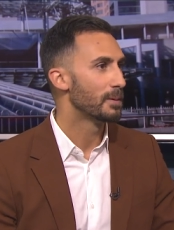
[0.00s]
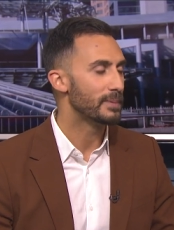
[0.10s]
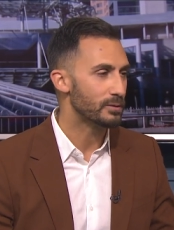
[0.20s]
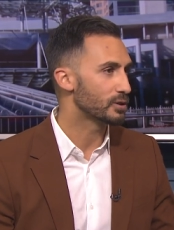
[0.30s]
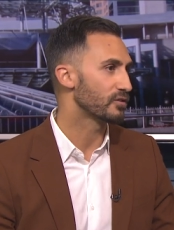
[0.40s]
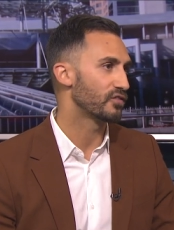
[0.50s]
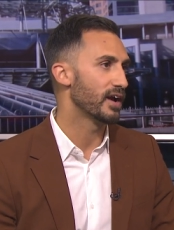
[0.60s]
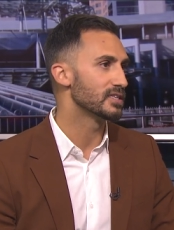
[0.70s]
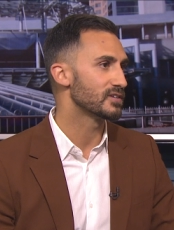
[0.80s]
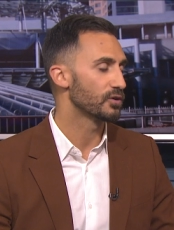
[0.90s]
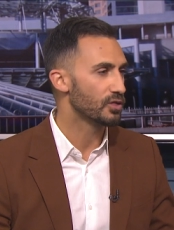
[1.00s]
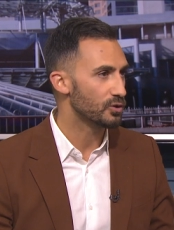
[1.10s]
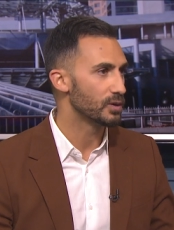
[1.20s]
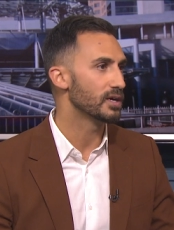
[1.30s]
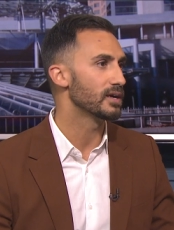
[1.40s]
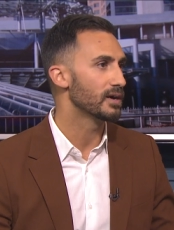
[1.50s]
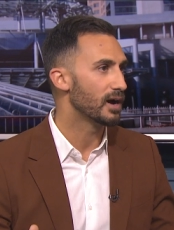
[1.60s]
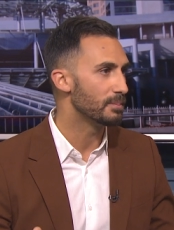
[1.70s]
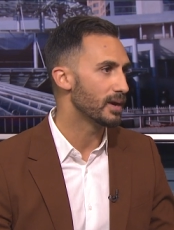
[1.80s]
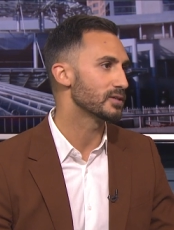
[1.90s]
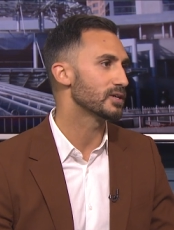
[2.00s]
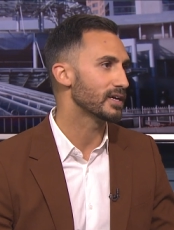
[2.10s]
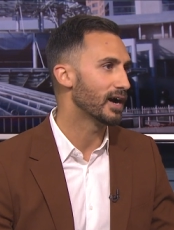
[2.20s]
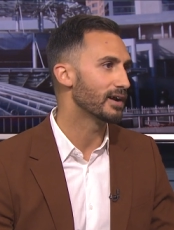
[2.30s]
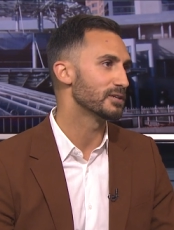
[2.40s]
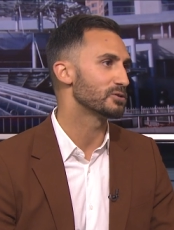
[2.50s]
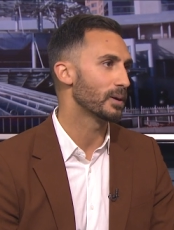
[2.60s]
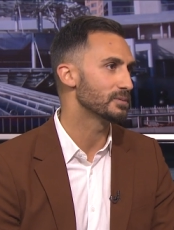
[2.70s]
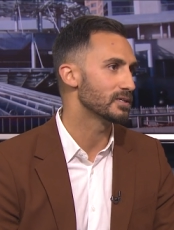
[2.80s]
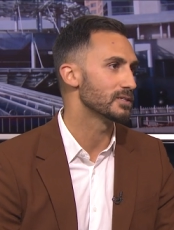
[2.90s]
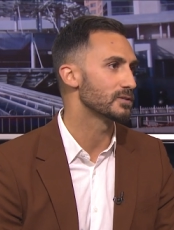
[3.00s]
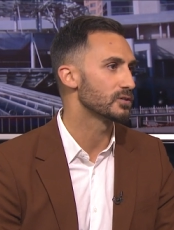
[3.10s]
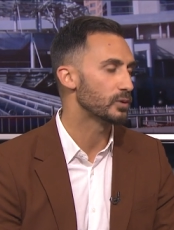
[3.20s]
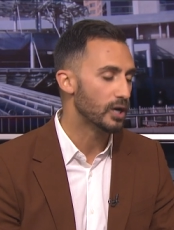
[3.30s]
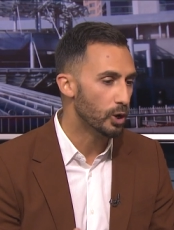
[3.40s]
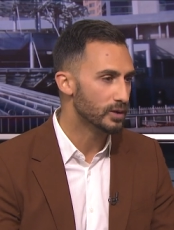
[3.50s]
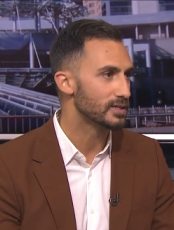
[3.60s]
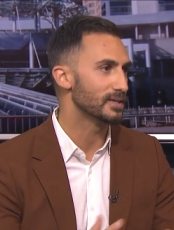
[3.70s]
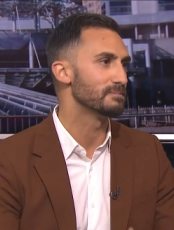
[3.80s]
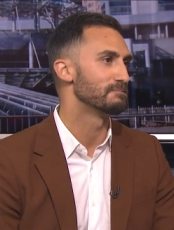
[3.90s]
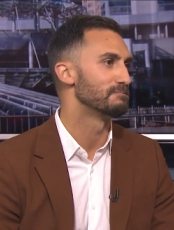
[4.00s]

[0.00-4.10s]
being with their friends for three amazing uninterrupted years. We owe it to them.